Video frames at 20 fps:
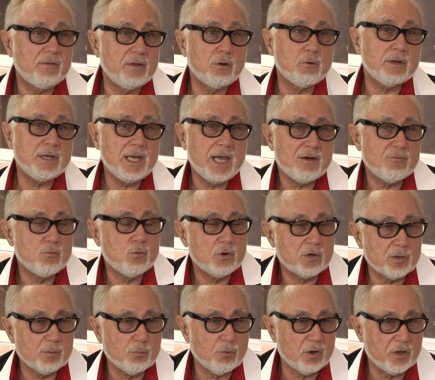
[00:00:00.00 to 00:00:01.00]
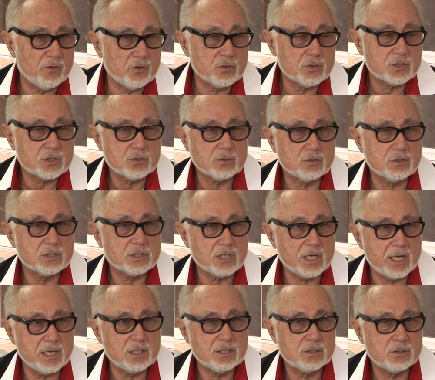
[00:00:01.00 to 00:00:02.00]
Then we have Warner Brothers, who
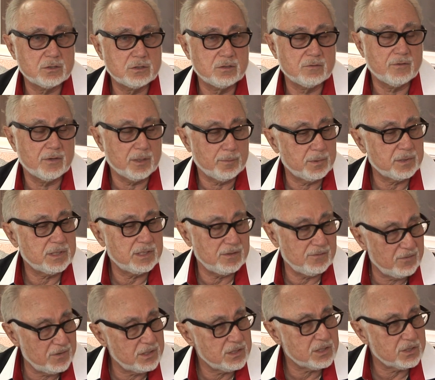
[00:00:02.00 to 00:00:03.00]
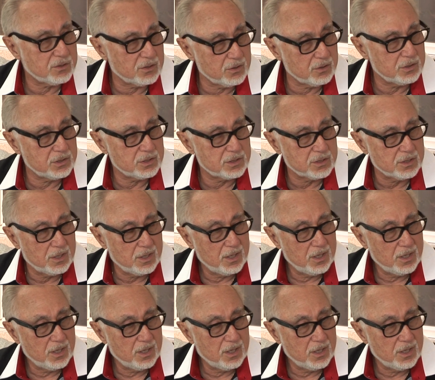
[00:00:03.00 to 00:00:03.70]
decided to develop a TV series